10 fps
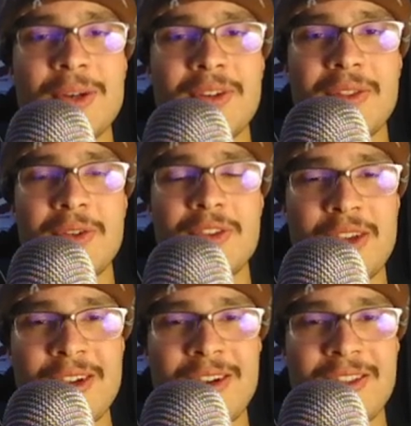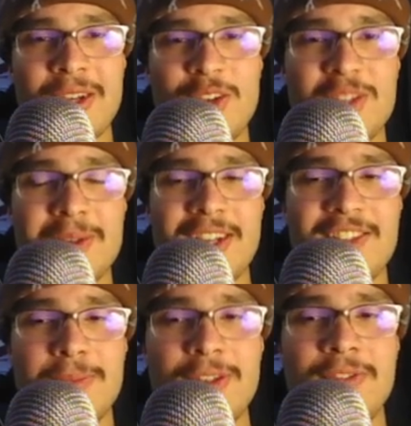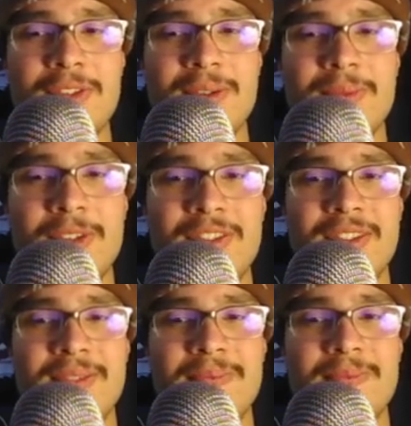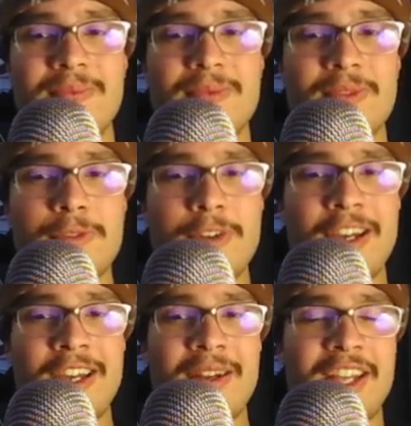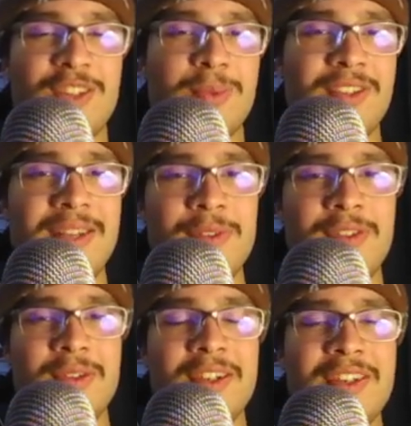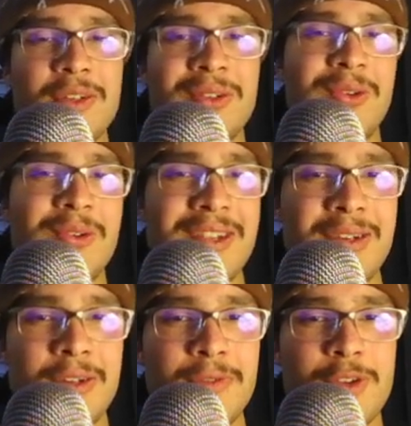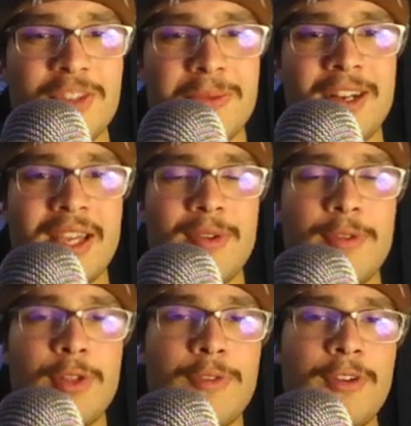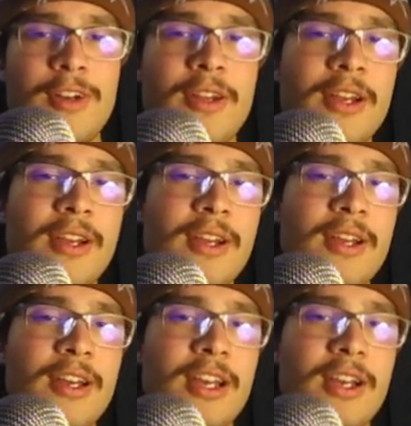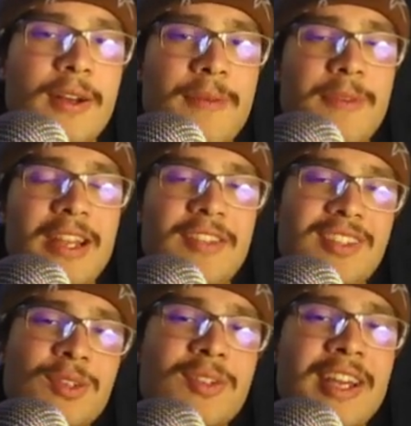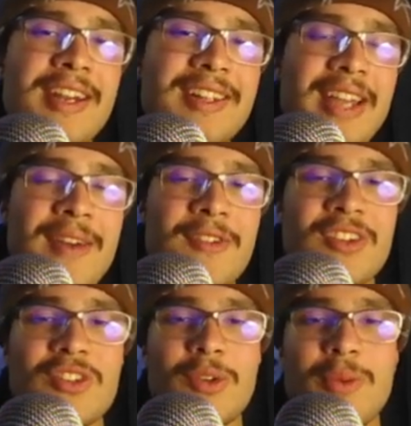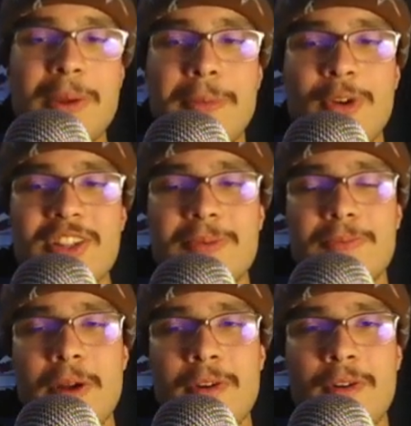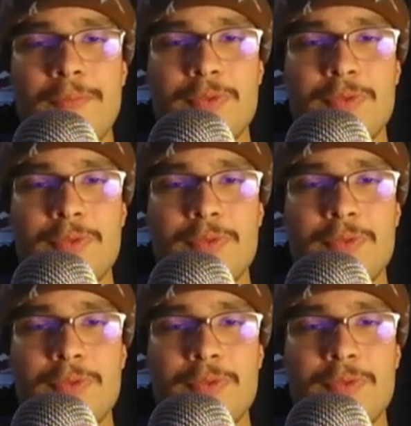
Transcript: another year that Kuzma gets moved, which is fine. I guess we just have to deal with a whole year of Kuzma not giving full effort. I mean, still technically averaging 21 points, or